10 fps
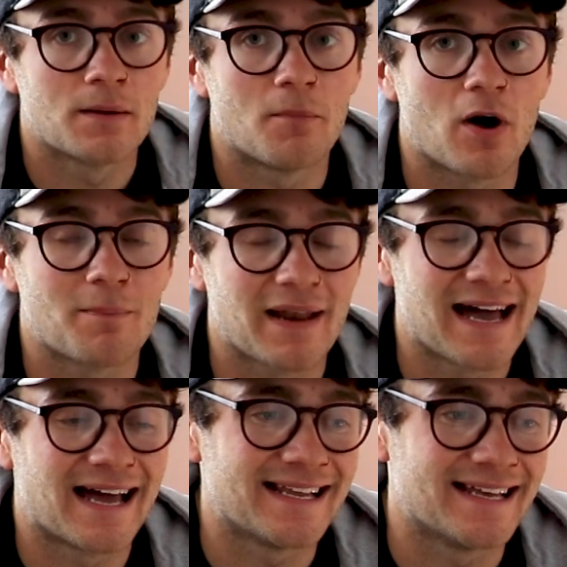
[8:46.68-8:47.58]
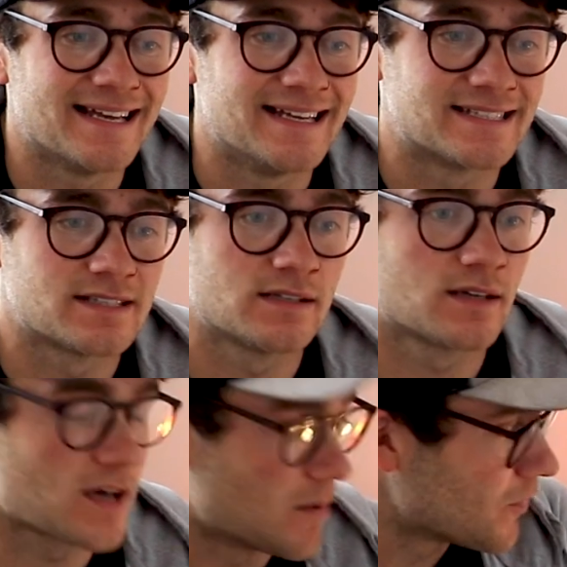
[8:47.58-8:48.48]
my plan is
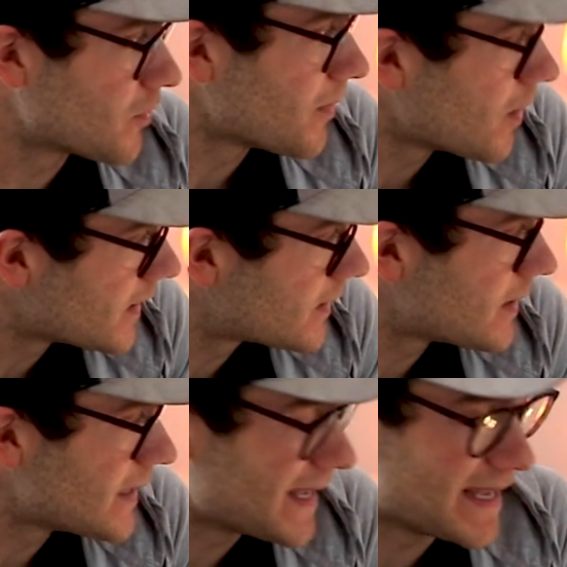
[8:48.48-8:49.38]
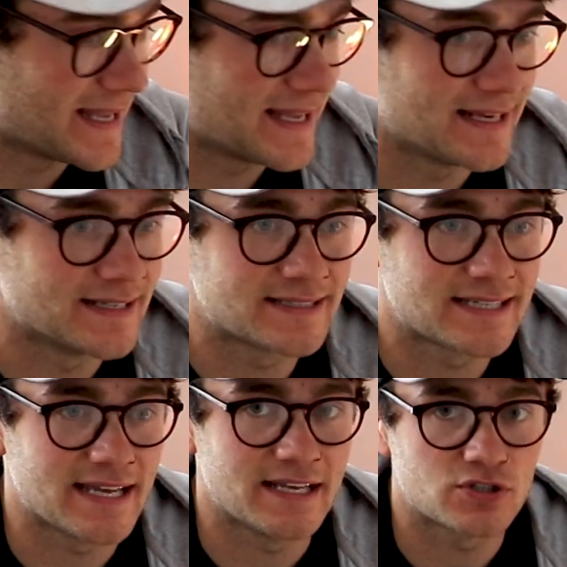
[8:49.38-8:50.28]
come off the bike in
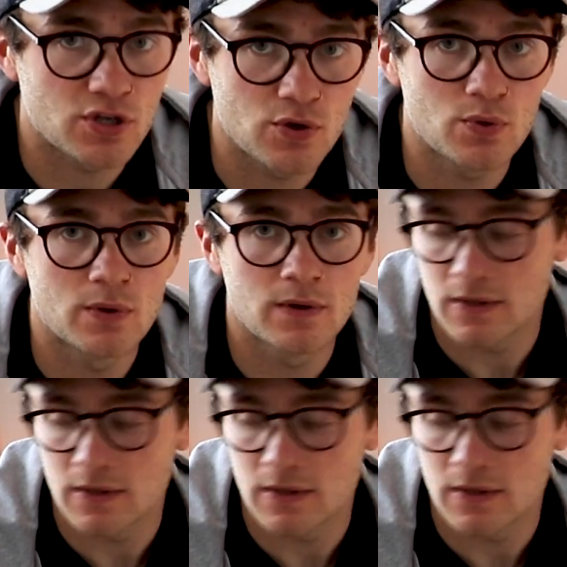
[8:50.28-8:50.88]
T2,